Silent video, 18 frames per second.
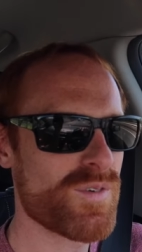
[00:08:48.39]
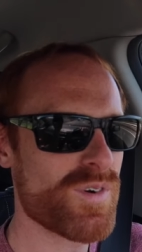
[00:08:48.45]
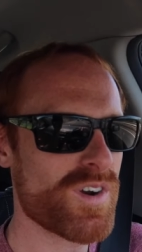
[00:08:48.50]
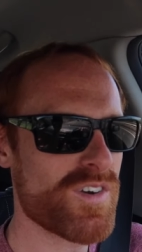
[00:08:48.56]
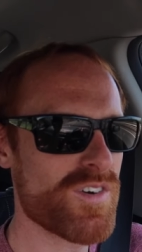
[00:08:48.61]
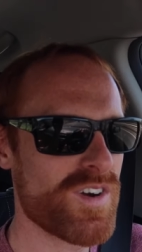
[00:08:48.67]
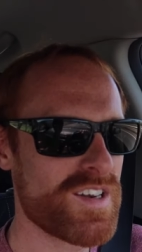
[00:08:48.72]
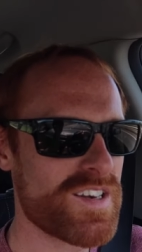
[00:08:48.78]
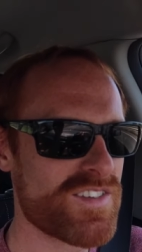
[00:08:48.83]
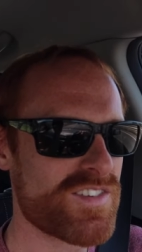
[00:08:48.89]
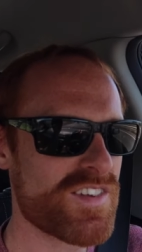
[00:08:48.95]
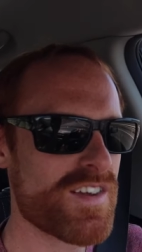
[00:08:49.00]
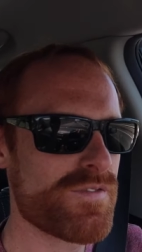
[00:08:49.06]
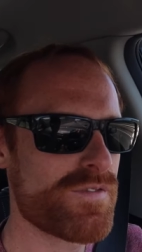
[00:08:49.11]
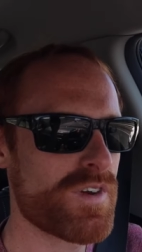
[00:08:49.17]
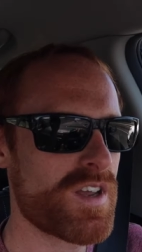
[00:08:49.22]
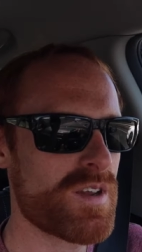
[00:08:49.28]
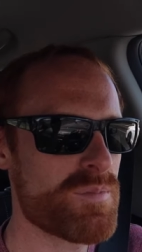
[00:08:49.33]
We're going to see
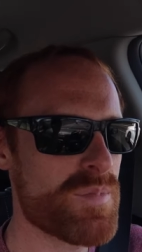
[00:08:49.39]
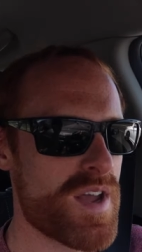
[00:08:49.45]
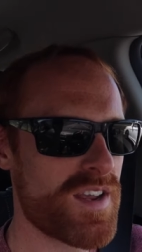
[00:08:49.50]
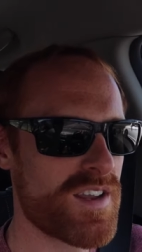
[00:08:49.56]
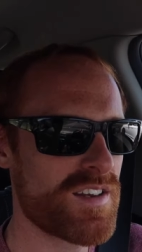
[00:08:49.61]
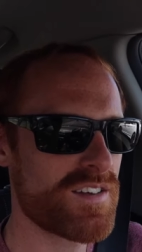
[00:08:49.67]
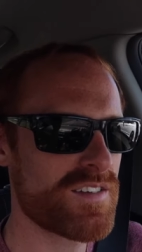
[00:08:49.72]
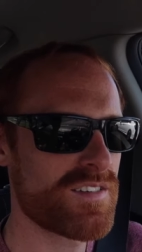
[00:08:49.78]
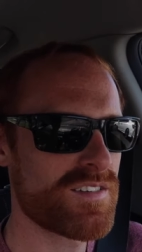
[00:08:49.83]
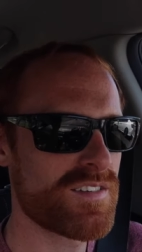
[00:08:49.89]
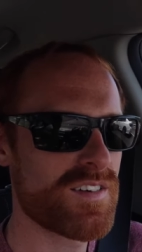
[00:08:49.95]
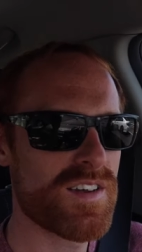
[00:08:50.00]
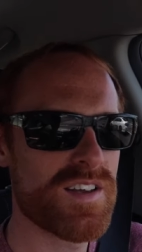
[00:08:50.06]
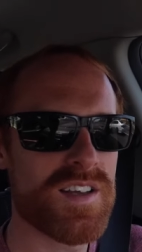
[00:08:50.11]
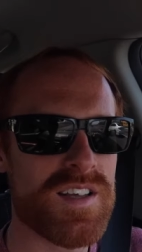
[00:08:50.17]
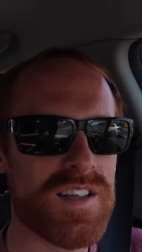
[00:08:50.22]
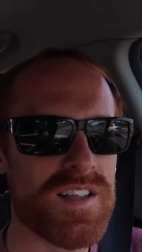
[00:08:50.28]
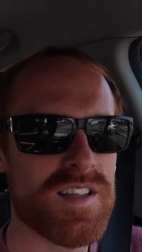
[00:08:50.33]
if we can make
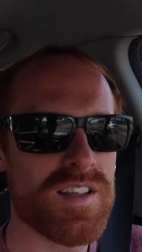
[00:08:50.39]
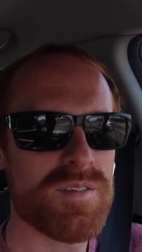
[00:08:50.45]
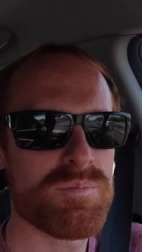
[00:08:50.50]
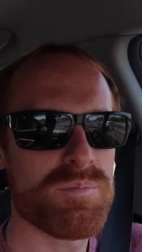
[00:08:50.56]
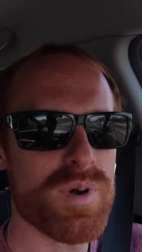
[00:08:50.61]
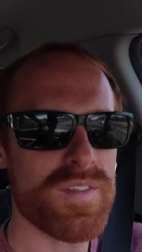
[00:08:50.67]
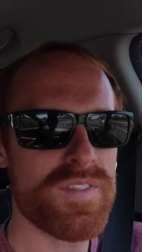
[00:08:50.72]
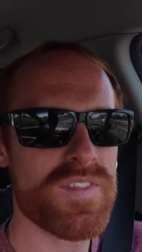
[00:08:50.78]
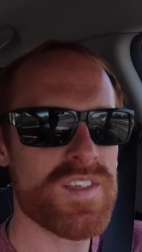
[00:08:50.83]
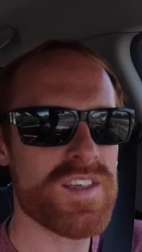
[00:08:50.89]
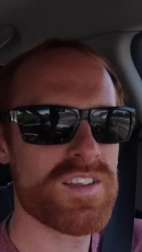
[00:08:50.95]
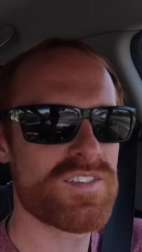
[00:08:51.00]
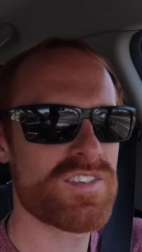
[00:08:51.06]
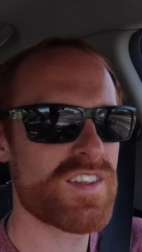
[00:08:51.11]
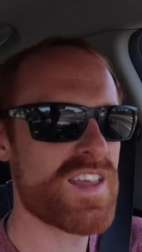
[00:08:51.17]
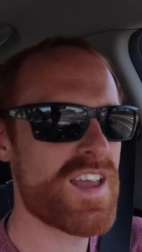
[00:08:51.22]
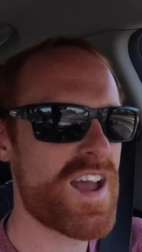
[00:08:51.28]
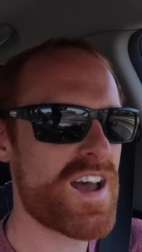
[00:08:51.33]
it. But
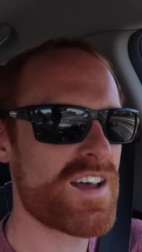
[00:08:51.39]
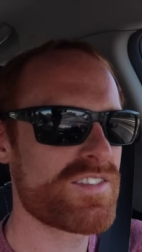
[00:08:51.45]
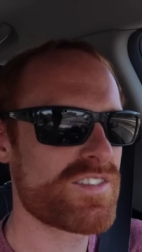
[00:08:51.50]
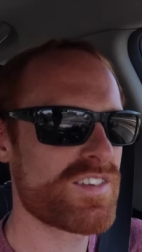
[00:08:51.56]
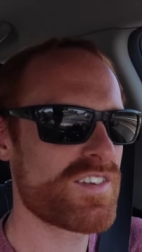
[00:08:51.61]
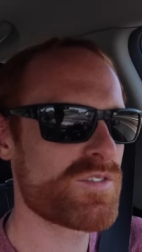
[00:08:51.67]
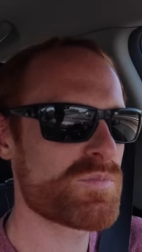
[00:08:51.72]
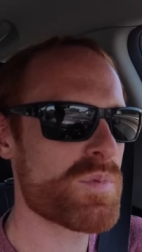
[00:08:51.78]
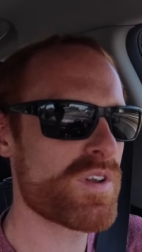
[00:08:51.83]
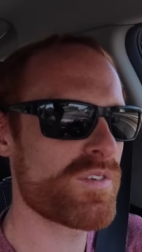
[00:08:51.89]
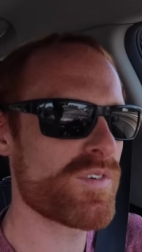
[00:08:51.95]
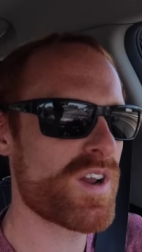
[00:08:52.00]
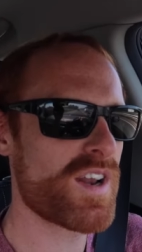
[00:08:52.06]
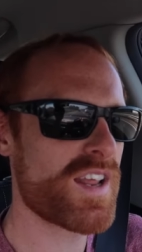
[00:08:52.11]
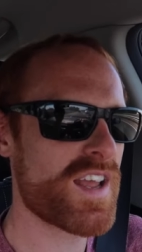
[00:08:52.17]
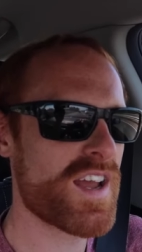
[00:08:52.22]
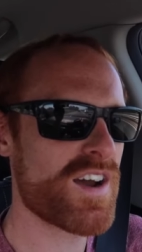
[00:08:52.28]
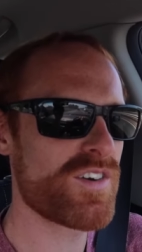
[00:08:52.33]
this gas has been
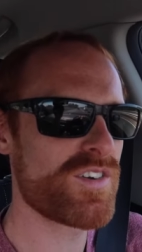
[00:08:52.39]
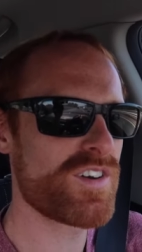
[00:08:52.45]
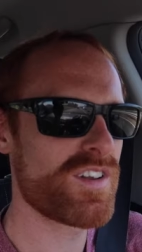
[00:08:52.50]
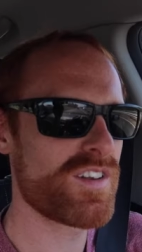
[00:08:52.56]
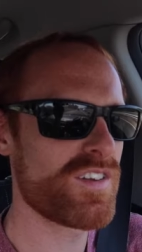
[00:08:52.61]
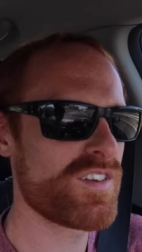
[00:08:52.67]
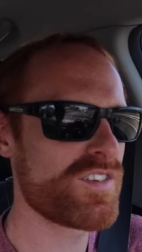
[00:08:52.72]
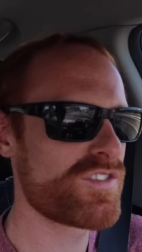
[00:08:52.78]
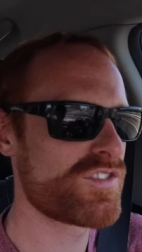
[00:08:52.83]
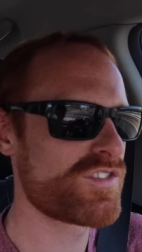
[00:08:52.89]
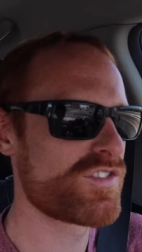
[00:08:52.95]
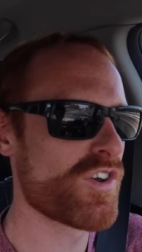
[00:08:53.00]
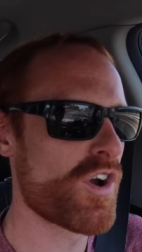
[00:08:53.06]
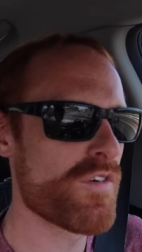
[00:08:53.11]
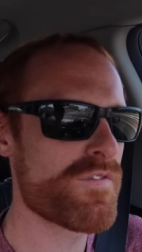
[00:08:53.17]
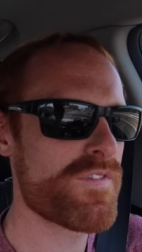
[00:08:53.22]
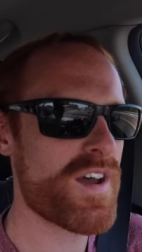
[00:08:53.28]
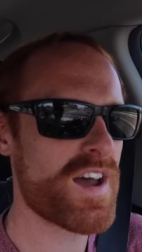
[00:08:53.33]
running out
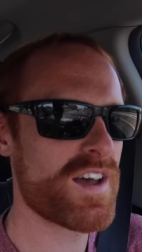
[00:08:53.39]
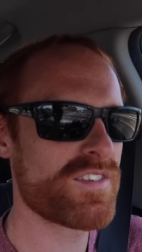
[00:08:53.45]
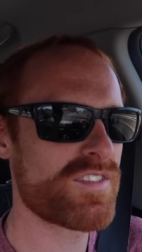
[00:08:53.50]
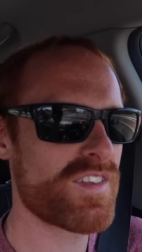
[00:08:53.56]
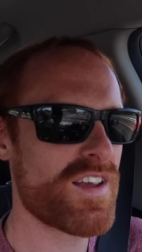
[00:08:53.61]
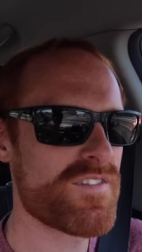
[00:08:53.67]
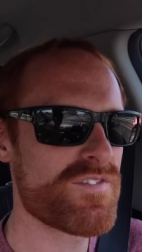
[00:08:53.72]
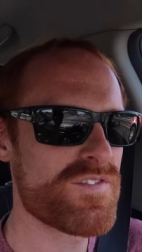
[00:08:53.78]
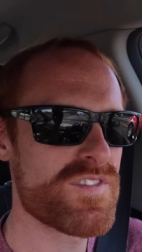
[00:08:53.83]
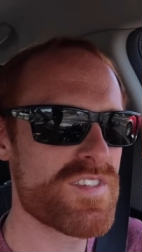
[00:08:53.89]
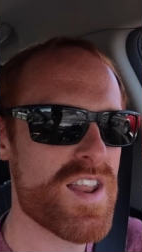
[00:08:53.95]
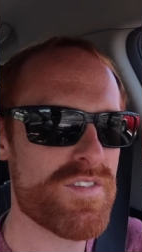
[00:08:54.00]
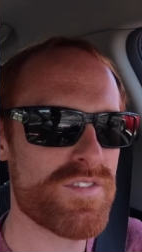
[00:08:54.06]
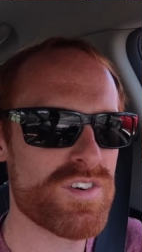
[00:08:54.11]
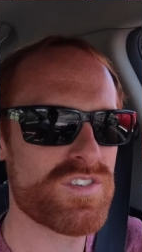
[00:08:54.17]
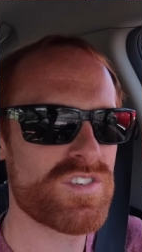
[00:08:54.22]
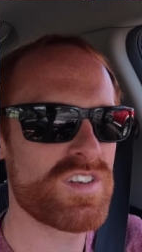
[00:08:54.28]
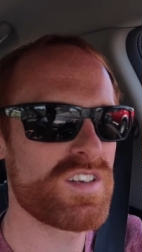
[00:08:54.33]
so fast. I've
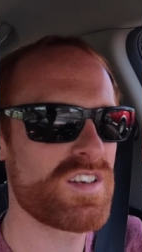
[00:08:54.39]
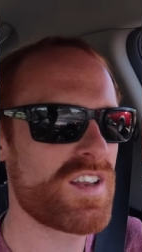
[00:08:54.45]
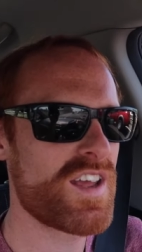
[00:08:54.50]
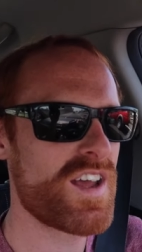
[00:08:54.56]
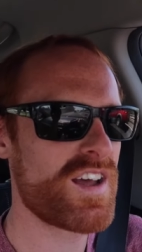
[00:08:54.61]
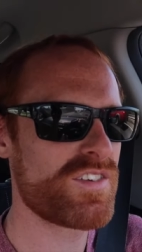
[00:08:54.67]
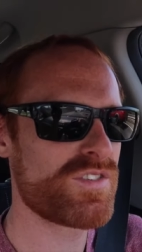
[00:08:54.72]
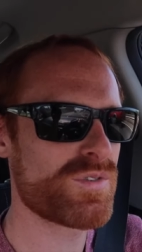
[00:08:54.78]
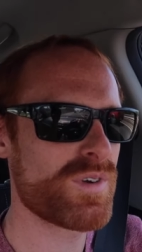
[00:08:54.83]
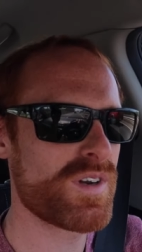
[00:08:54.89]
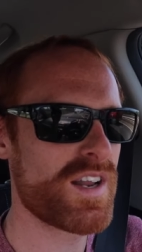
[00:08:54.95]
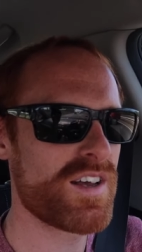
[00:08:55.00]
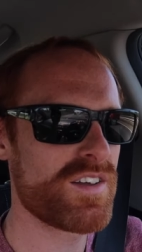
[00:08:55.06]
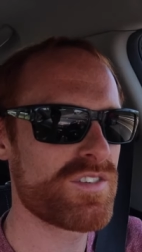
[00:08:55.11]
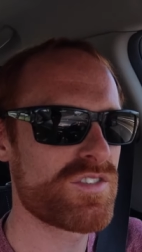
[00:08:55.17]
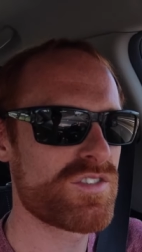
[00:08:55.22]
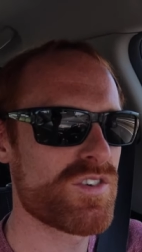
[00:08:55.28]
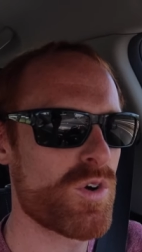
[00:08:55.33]
never seen gas run
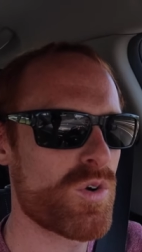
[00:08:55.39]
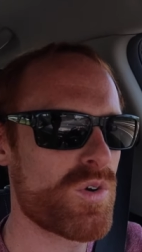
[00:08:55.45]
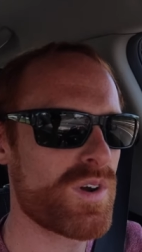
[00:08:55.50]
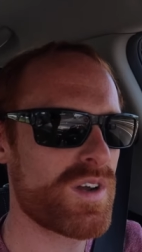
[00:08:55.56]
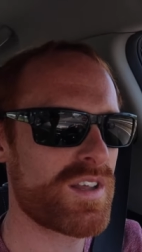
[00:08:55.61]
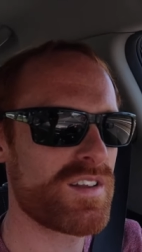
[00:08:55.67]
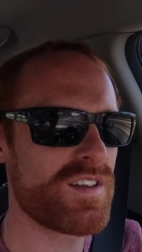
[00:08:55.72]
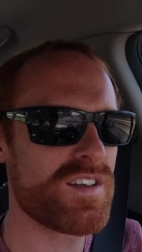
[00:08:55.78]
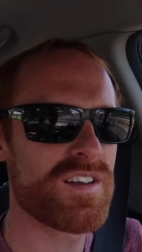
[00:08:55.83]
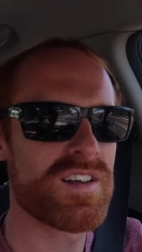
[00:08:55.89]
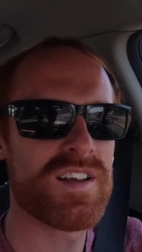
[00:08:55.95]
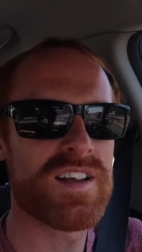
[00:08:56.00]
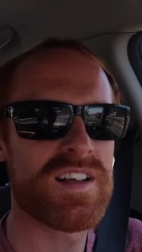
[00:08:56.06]
out so quickly.